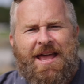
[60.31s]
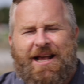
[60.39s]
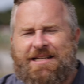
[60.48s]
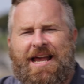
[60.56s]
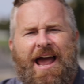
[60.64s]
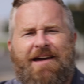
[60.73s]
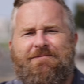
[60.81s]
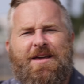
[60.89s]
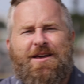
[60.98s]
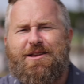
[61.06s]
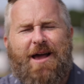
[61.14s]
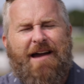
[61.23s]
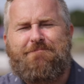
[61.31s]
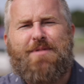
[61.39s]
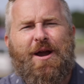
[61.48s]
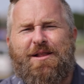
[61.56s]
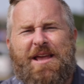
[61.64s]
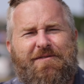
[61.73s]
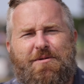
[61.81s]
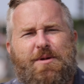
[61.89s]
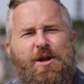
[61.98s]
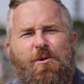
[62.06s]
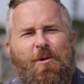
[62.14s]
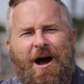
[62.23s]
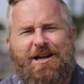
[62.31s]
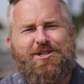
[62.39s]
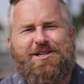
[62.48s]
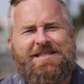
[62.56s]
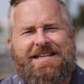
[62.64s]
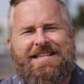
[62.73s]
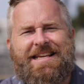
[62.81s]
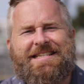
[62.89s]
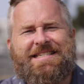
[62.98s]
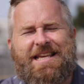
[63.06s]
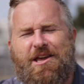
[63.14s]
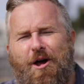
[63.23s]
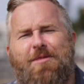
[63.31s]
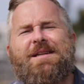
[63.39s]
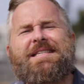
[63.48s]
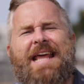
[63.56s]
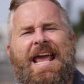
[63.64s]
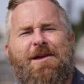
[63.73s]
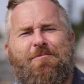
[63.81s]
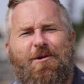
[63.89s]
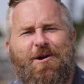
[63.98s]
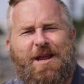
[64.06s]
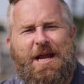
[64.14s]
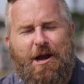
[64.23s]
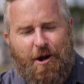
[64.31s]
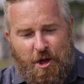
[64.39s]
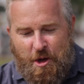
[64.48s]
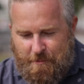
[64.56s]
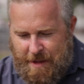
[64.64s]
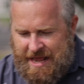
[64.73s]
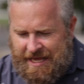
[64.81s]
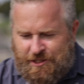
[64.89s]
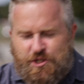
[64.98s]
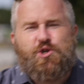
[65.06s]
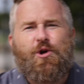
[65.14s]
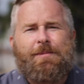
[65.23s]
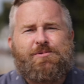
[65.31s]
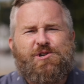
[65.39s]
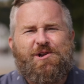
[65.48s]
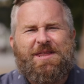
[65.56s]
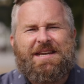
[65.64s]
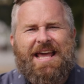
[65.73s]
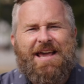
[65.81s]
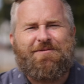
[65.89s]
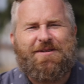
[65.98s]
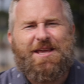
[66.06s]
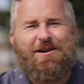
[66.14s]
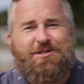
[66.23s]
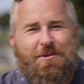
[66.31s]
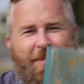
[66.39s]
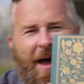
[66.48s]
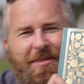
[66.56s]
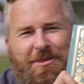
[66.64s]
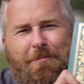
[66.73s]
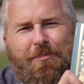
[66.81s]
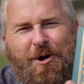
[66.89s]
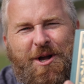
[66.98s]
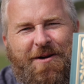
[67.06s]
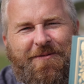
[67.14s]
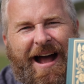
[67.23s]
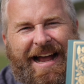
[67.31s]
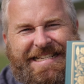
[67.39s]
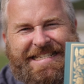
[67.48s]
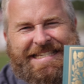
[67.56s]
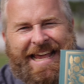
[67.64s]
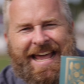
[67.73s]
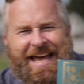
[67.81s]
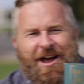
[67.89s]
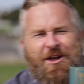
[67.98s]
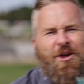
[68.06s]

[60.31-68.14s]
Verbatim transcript: because I have I've barely ever been to Washington D.C. and on the day we're here making scripture of the day videos about the book of Isaiah